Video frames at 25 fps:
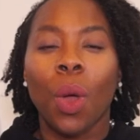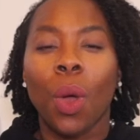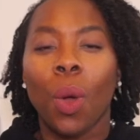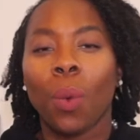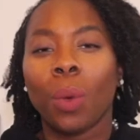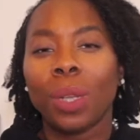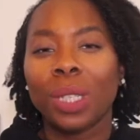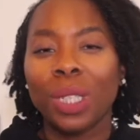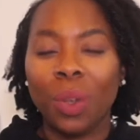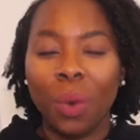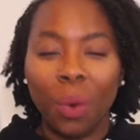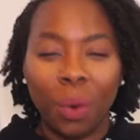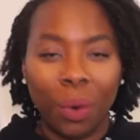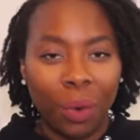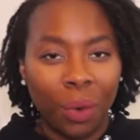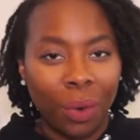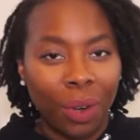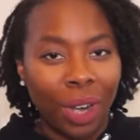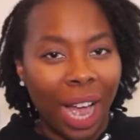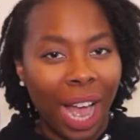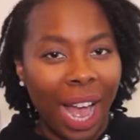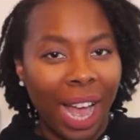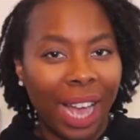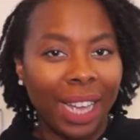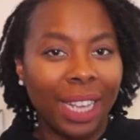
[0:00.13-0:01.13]
What's going
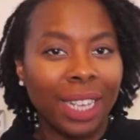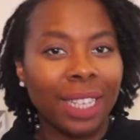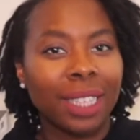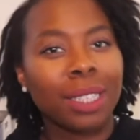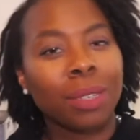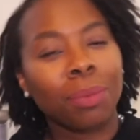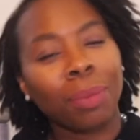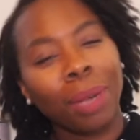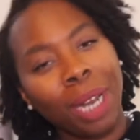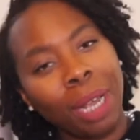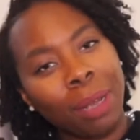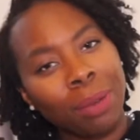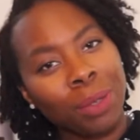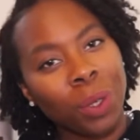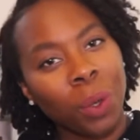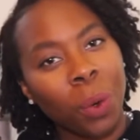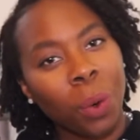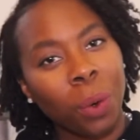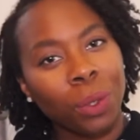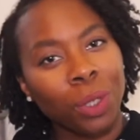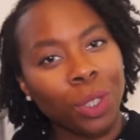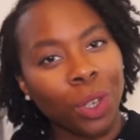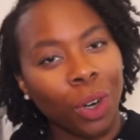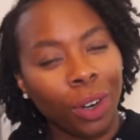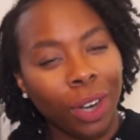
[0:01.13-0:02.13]
on guys? My name is
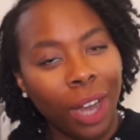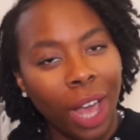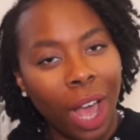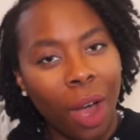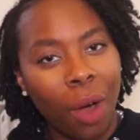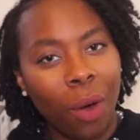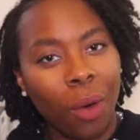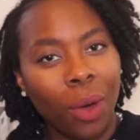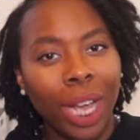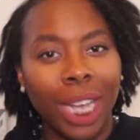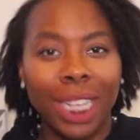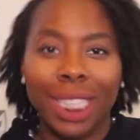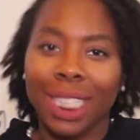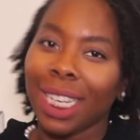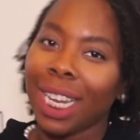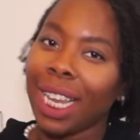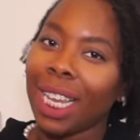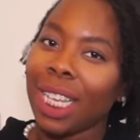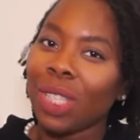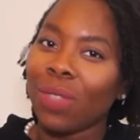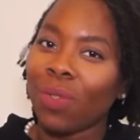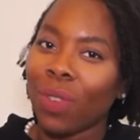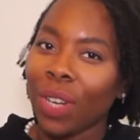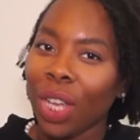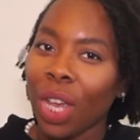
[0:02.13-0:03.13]
Nicole Charnel and
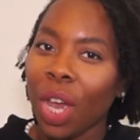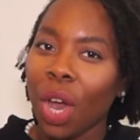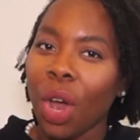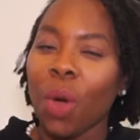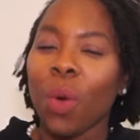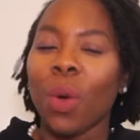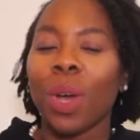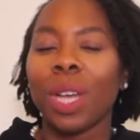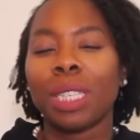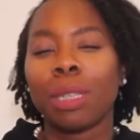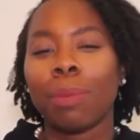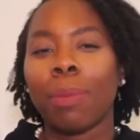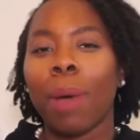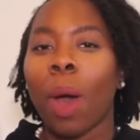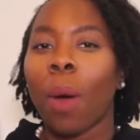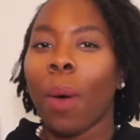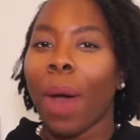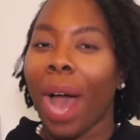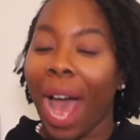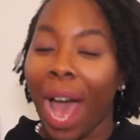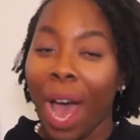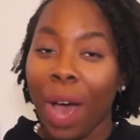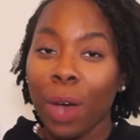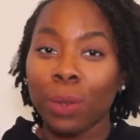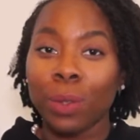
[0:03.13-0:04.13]
today's video is
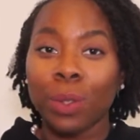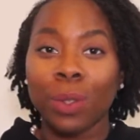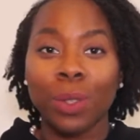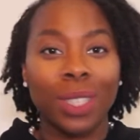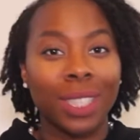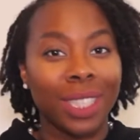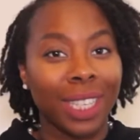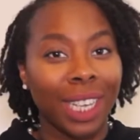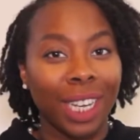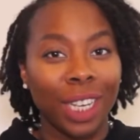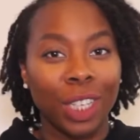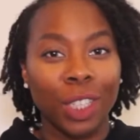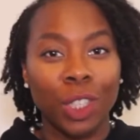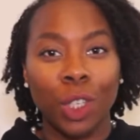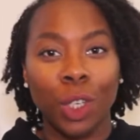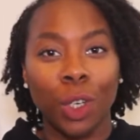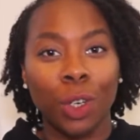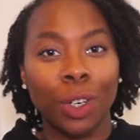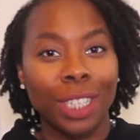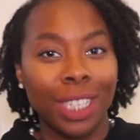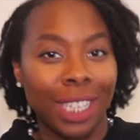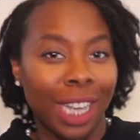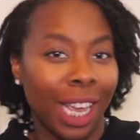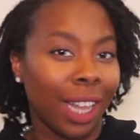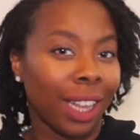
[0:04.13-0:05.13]
about how to stick to
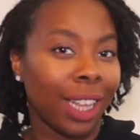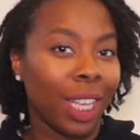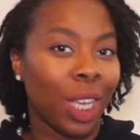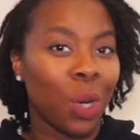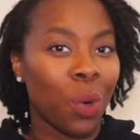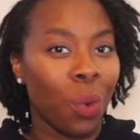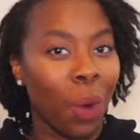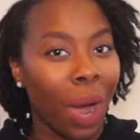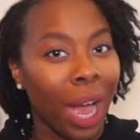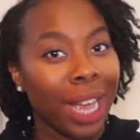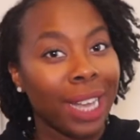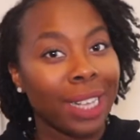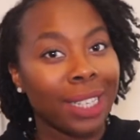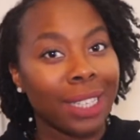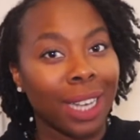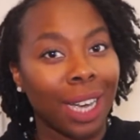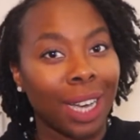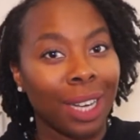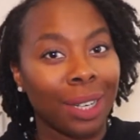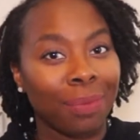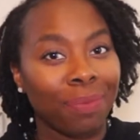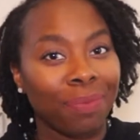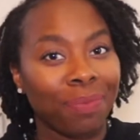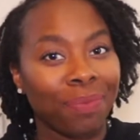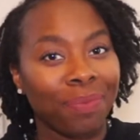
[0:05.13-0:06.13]
your daily quiet
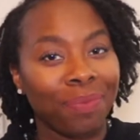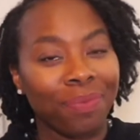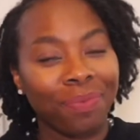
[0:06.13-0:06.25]
time.